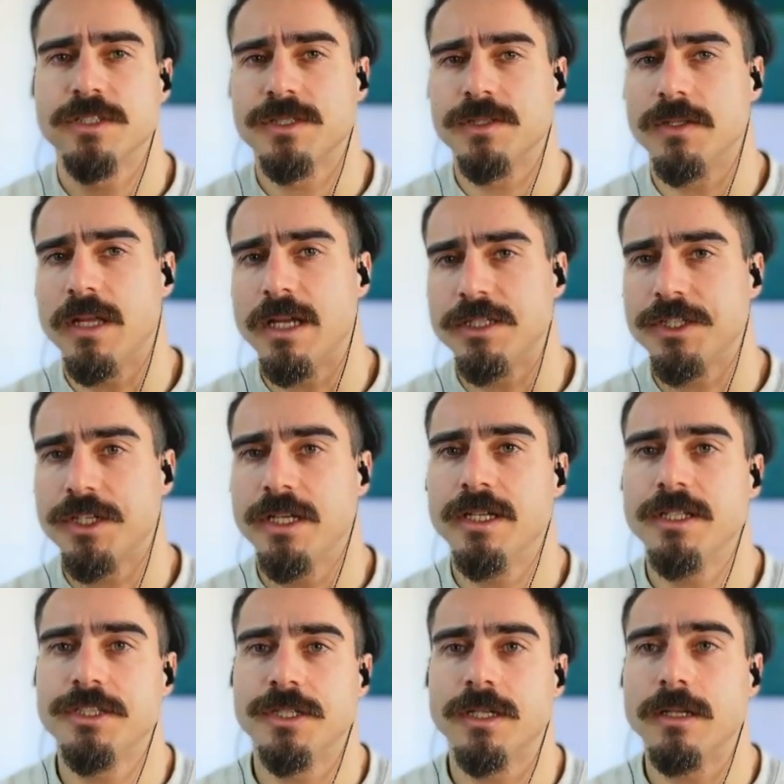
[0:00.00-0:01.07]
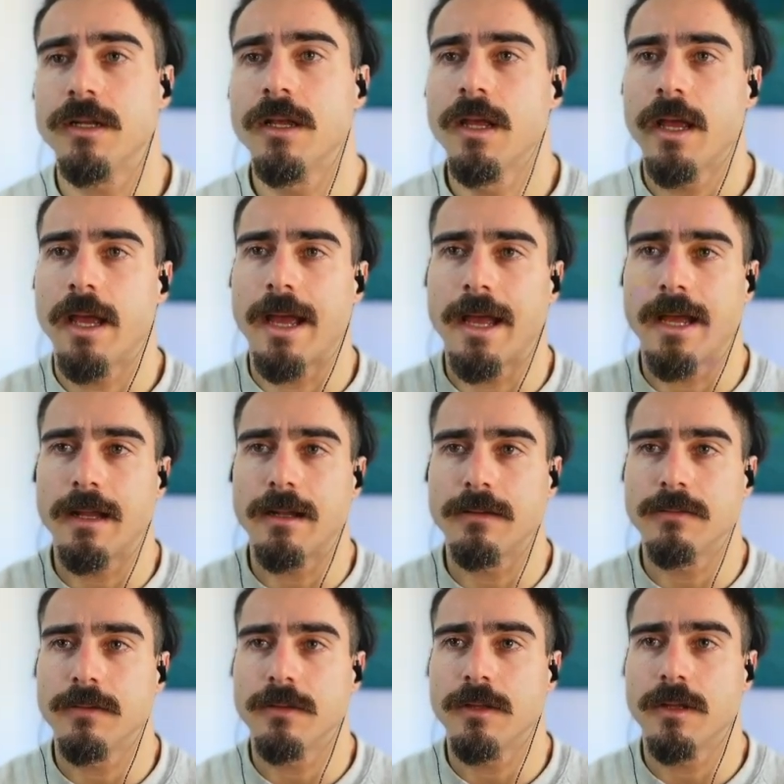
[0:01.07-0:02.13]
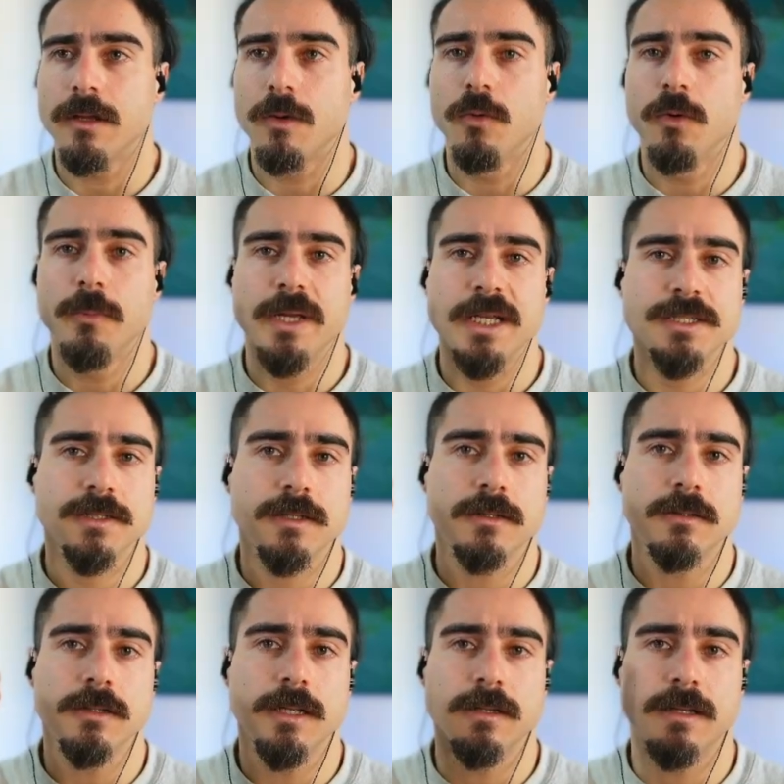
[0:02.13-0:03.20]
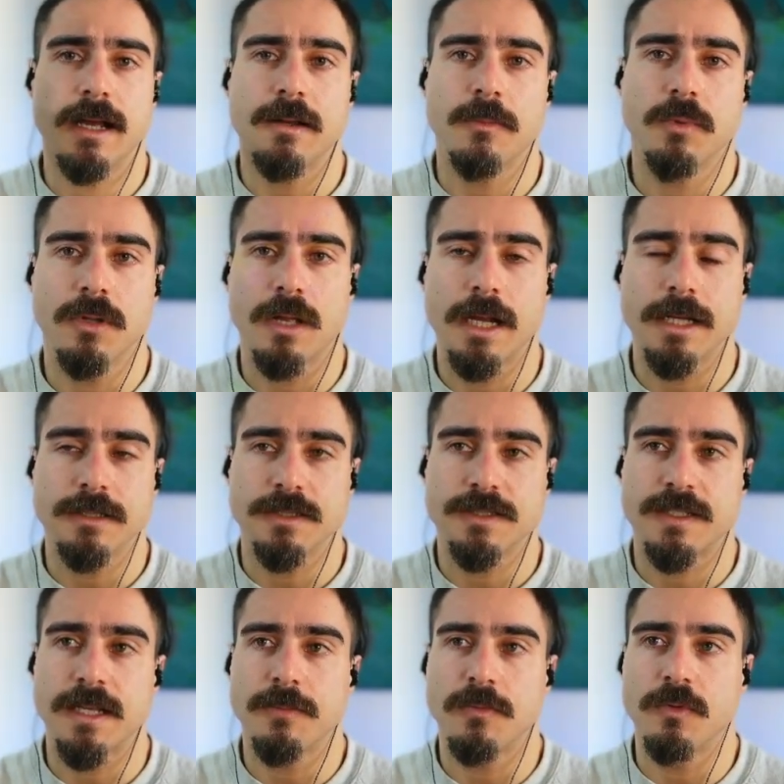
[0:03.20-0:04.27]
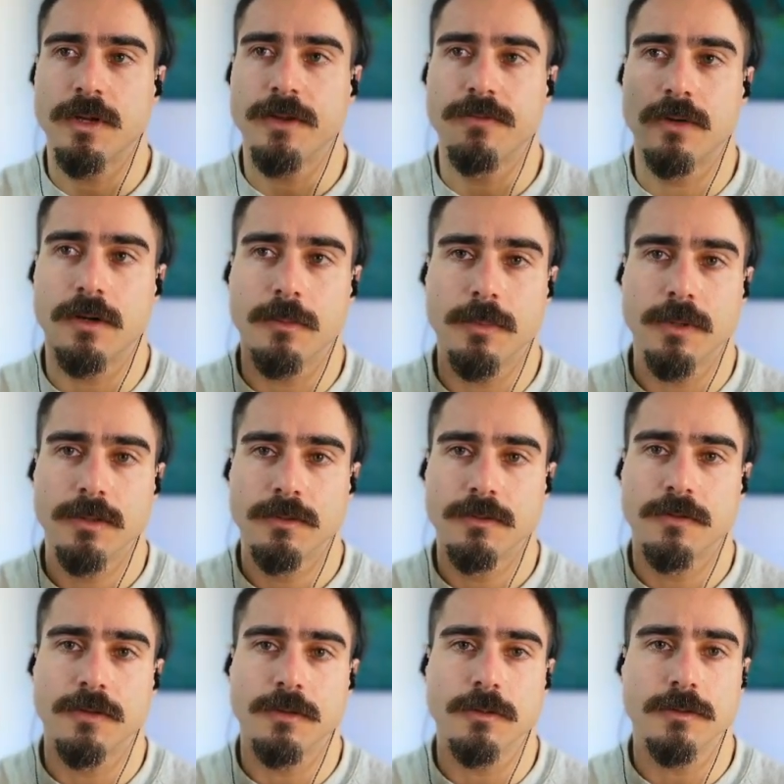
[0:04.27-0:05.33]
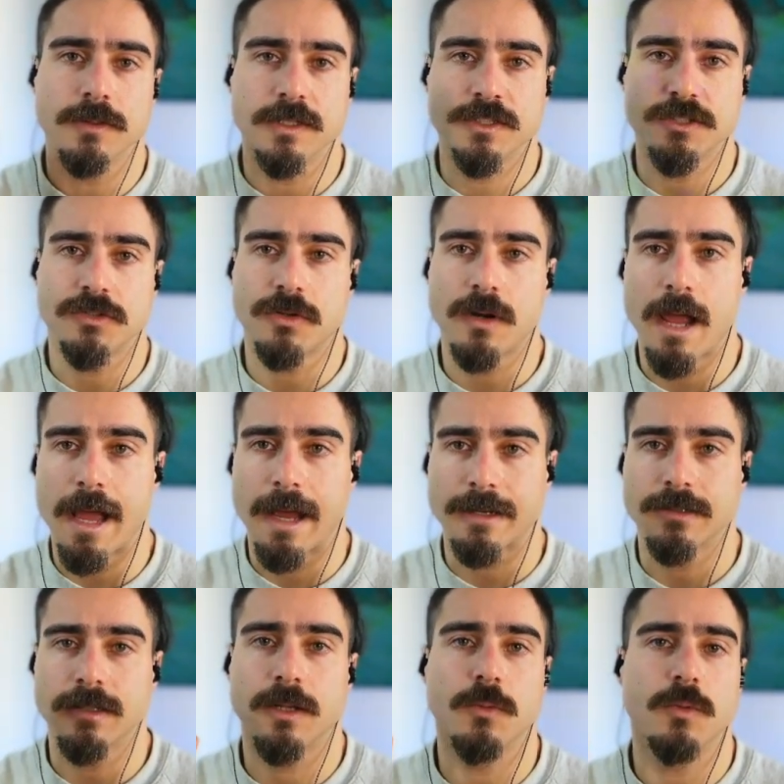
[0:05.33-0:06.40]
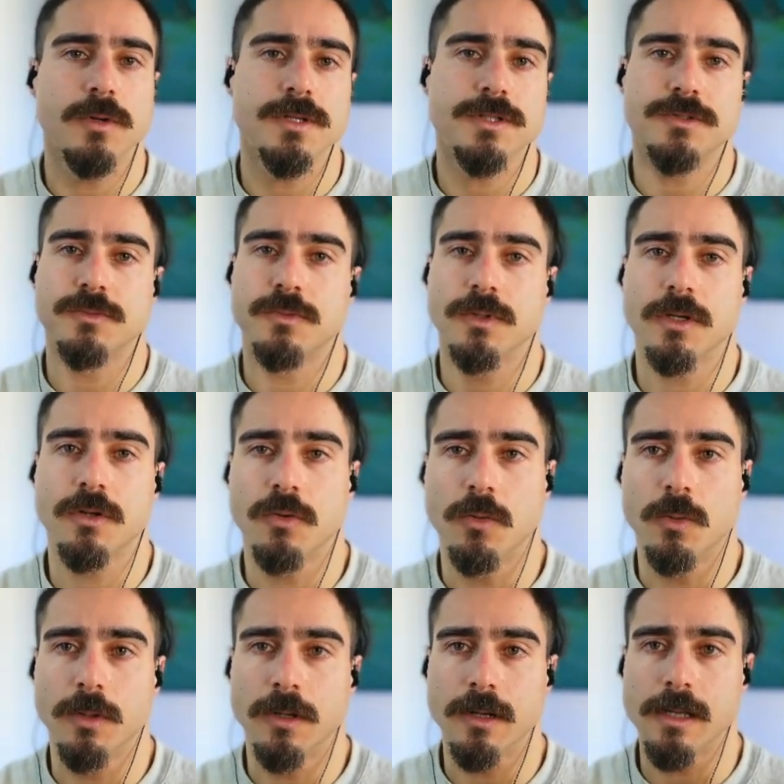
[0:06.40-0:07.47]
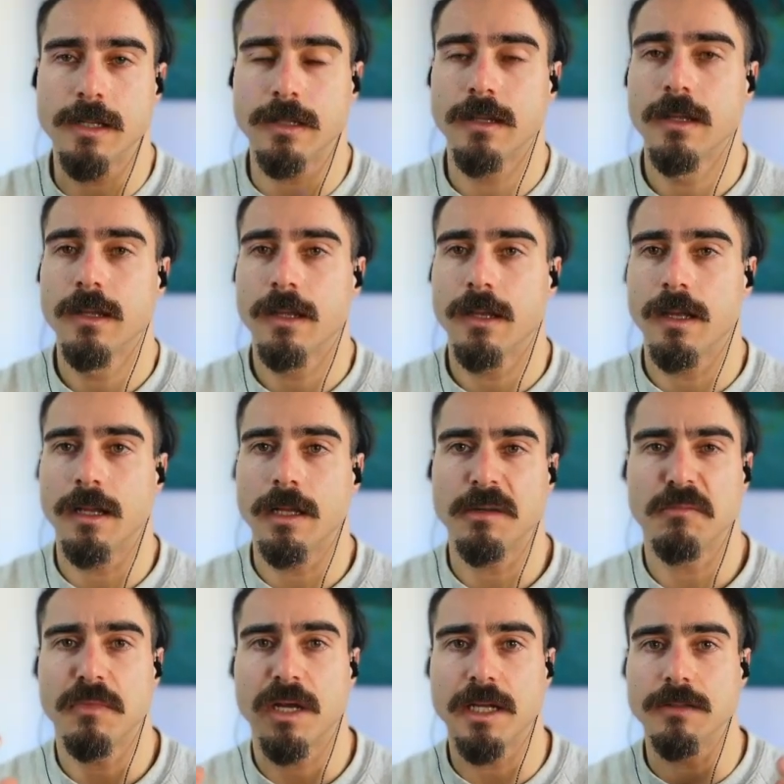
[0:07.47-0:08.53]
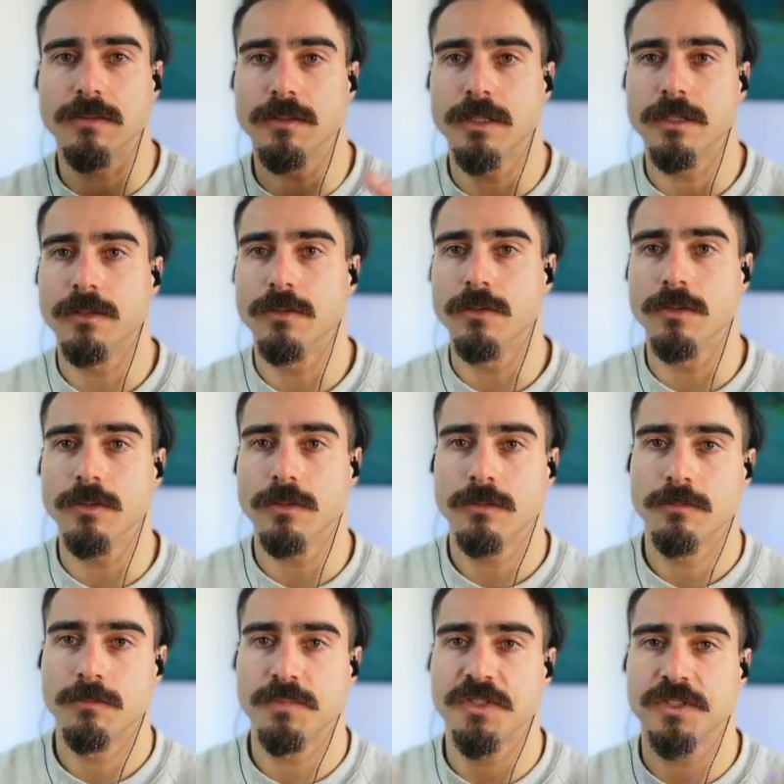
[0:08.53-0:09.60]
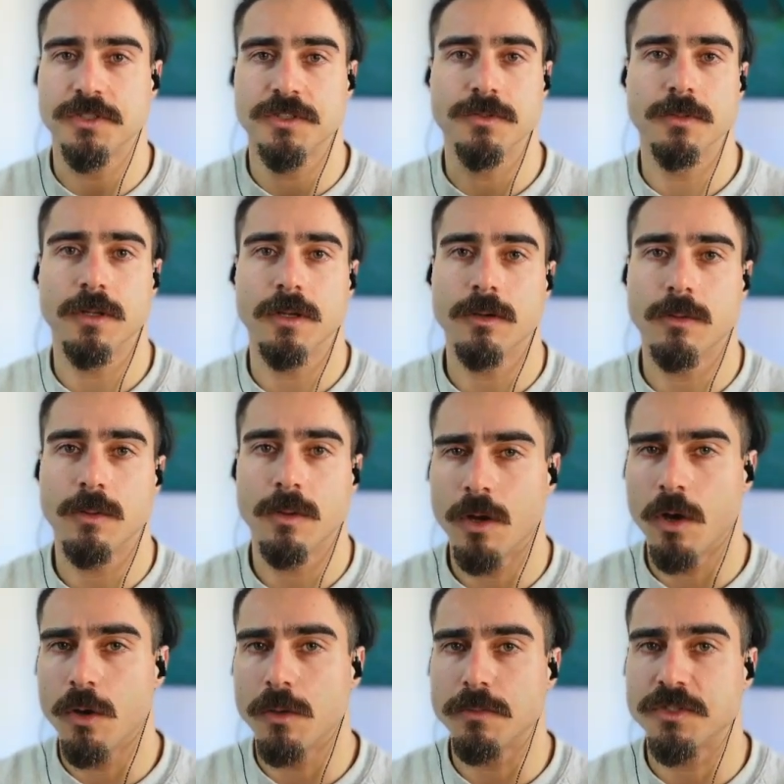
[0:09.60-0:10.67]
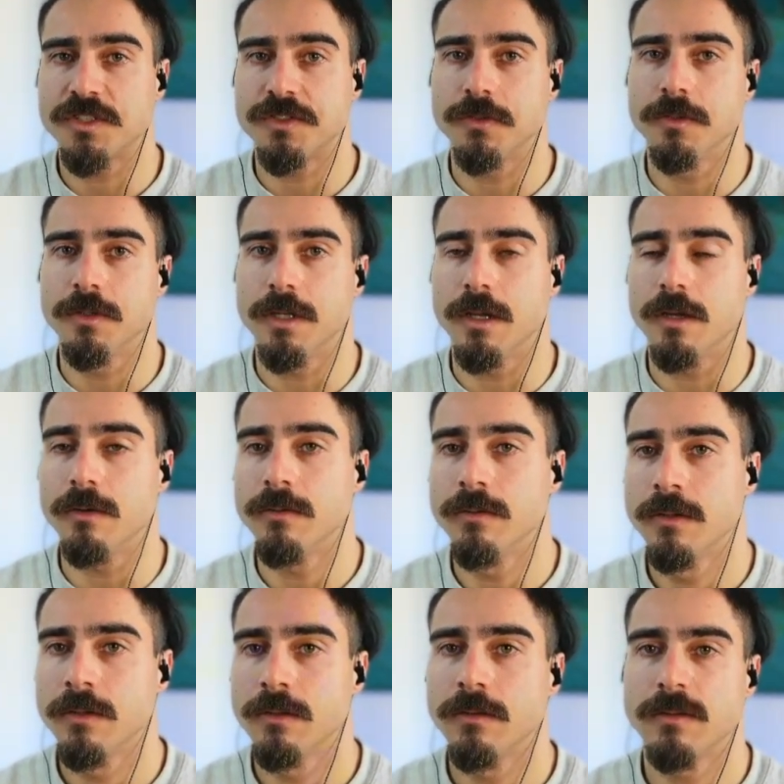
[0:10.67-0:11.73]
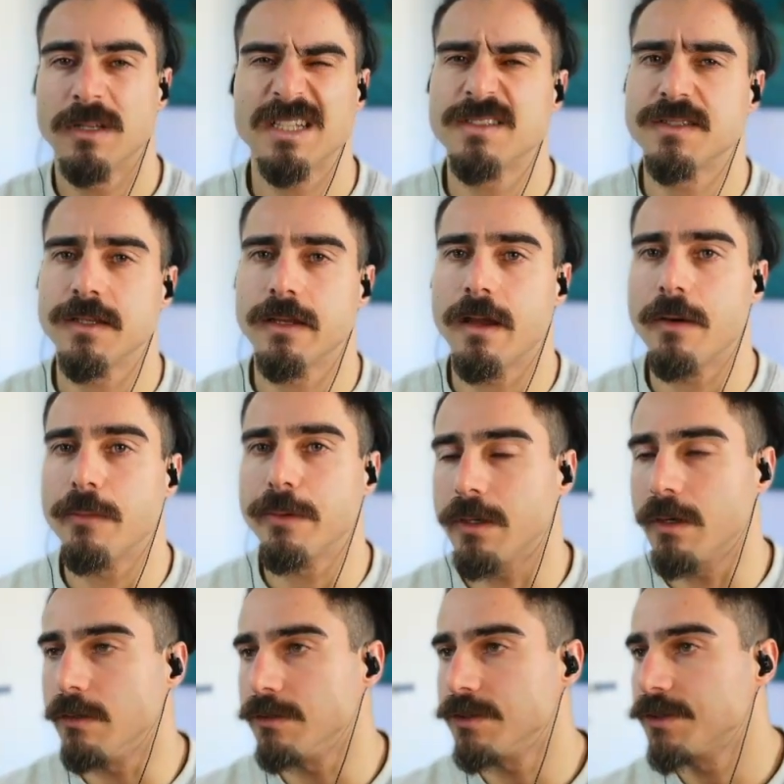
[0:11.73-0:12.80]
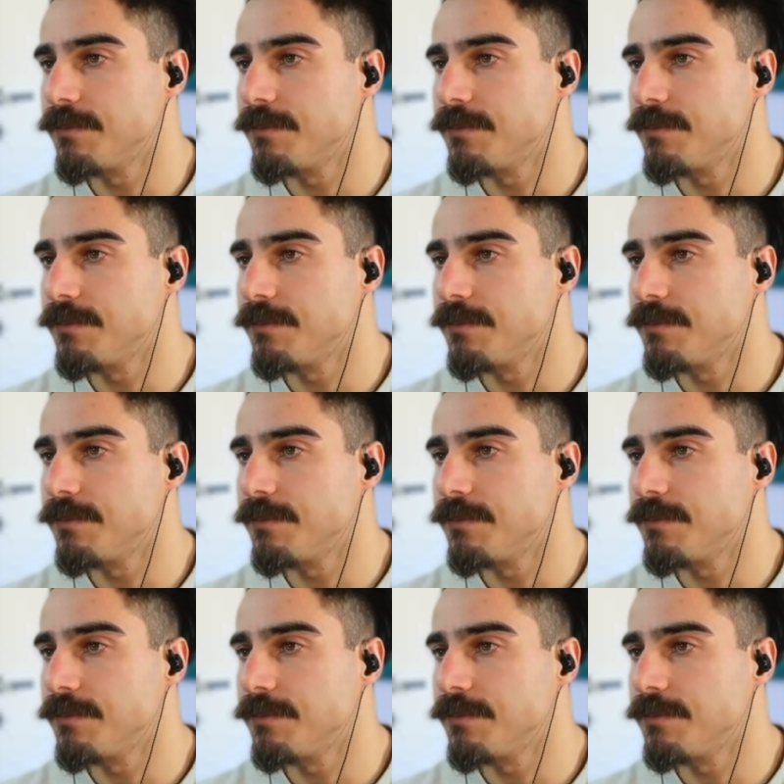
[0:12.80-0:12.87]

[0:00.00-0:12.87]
/ kitchen, and it will basically then apply the same reverb to this track that was recorded in my little pseudo home studio. Let's see how it goes.